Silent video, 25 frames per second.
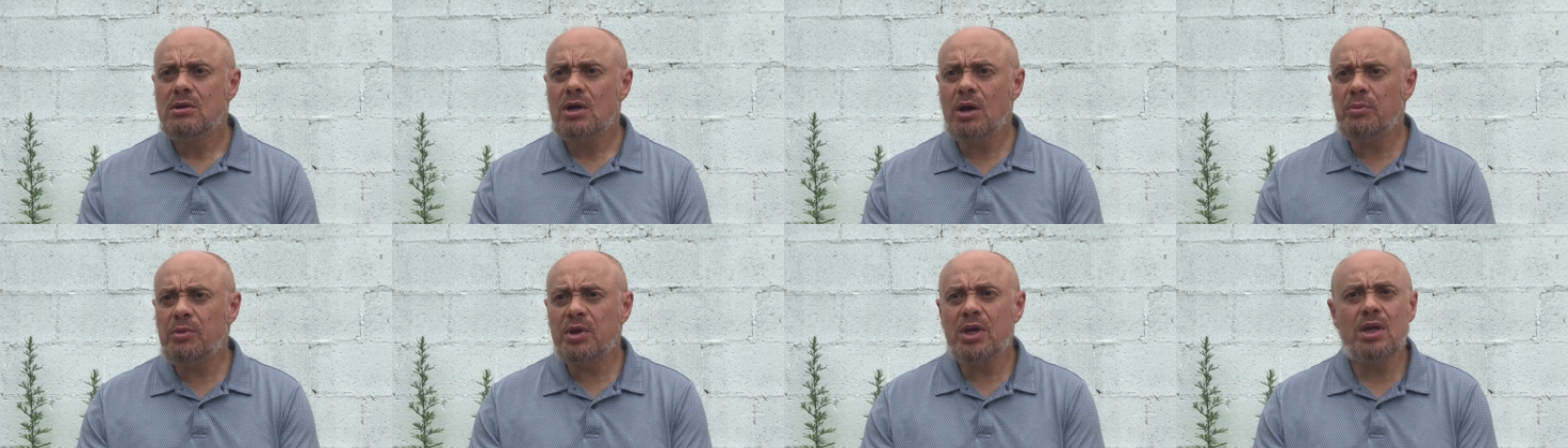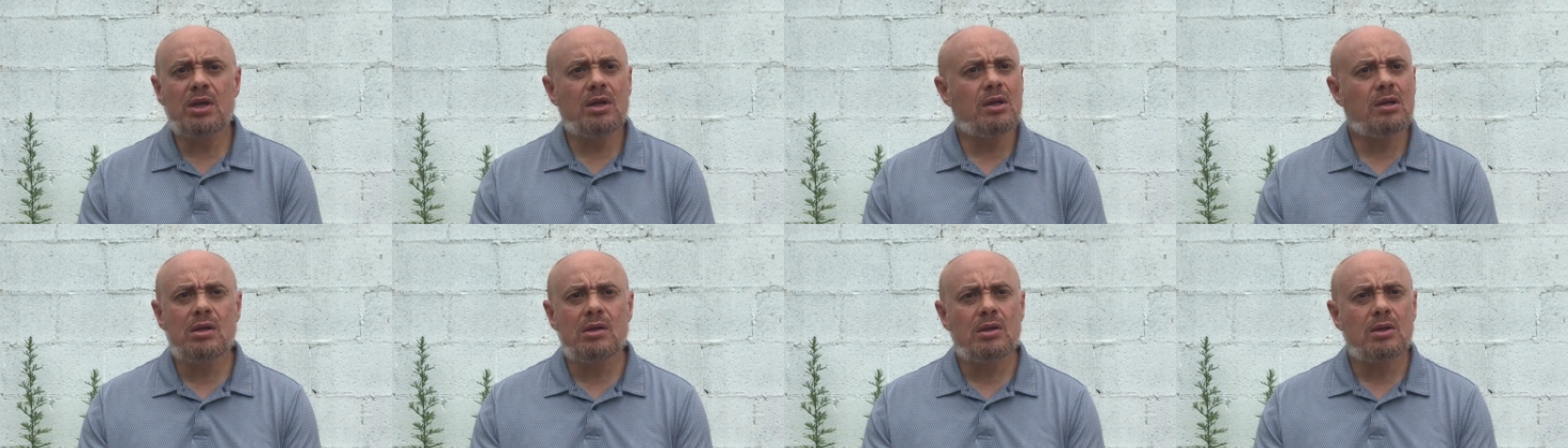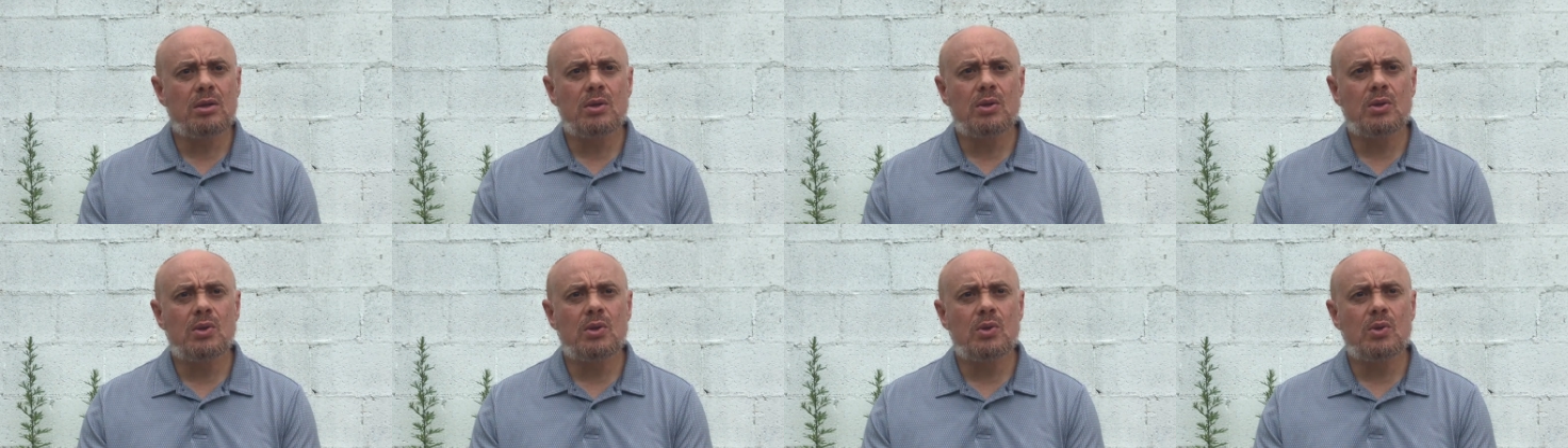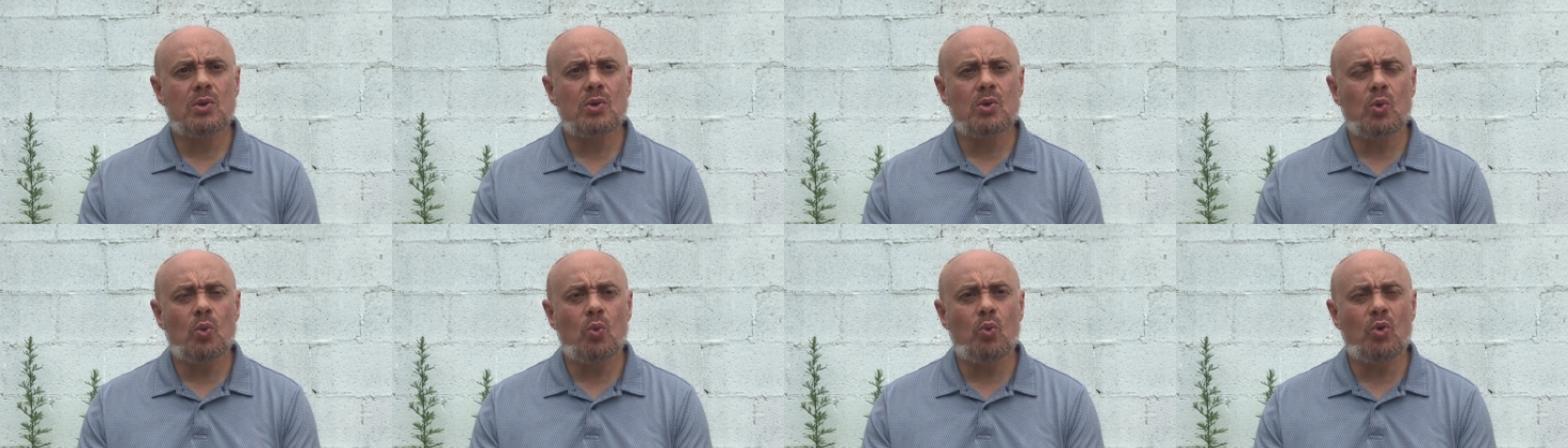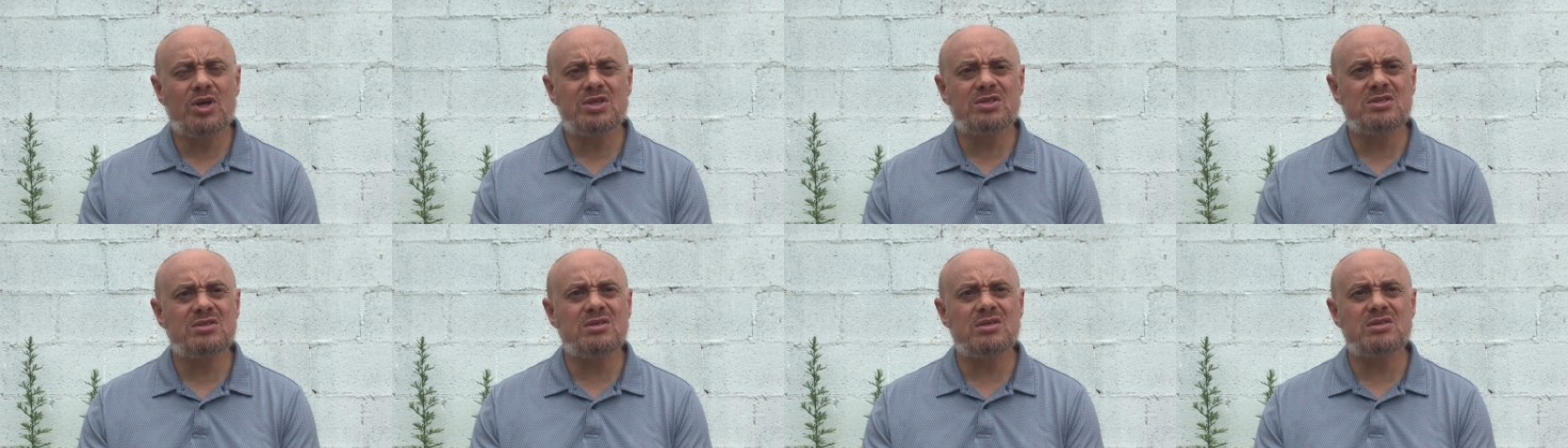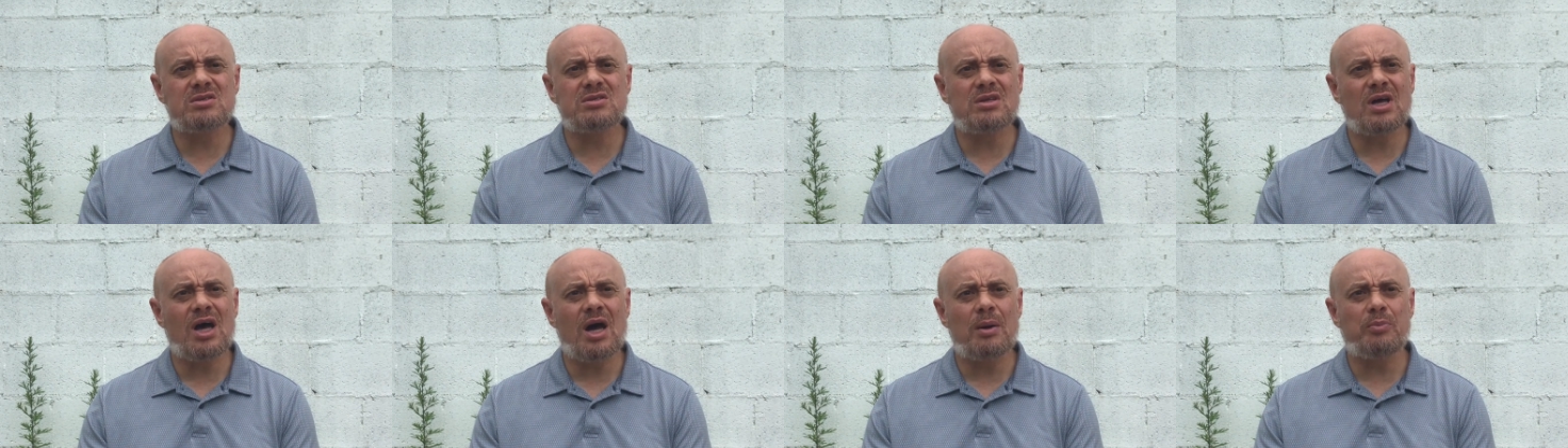I mean, what's to
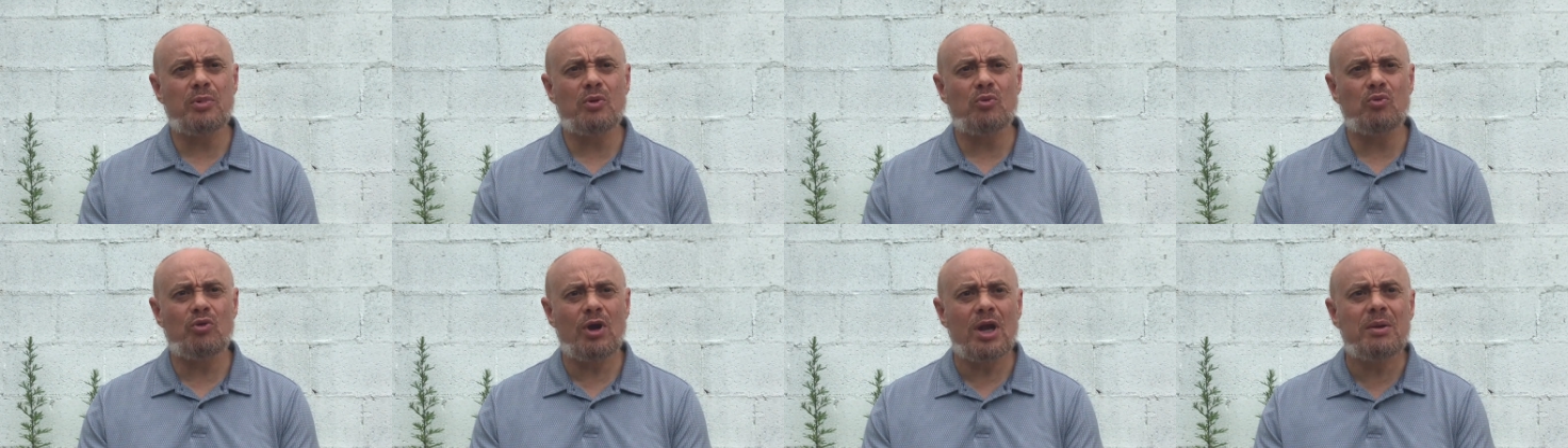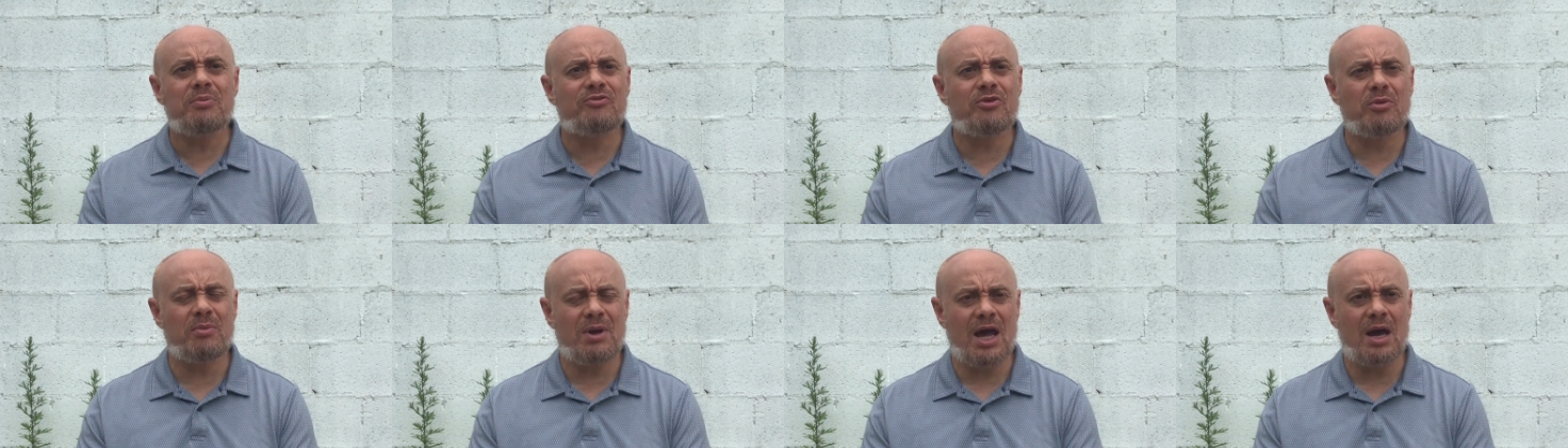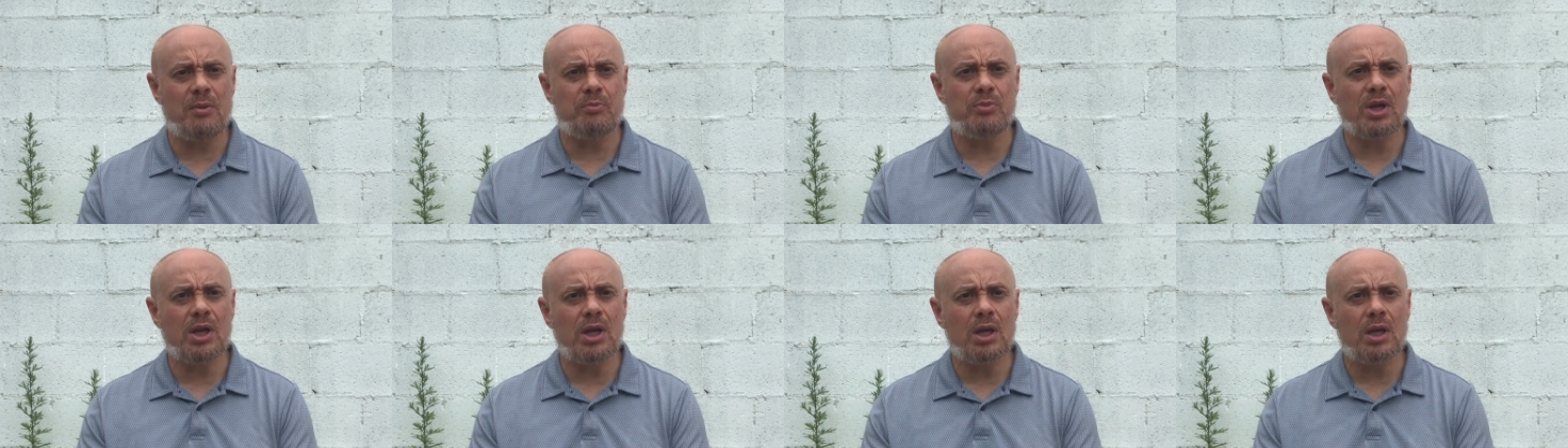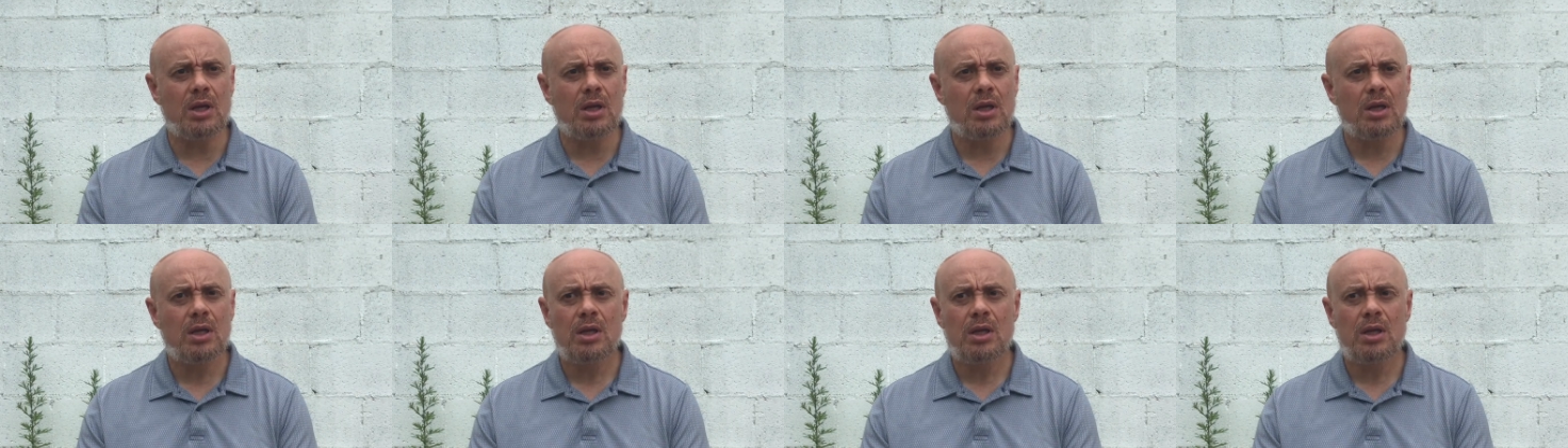stop a rape from happening?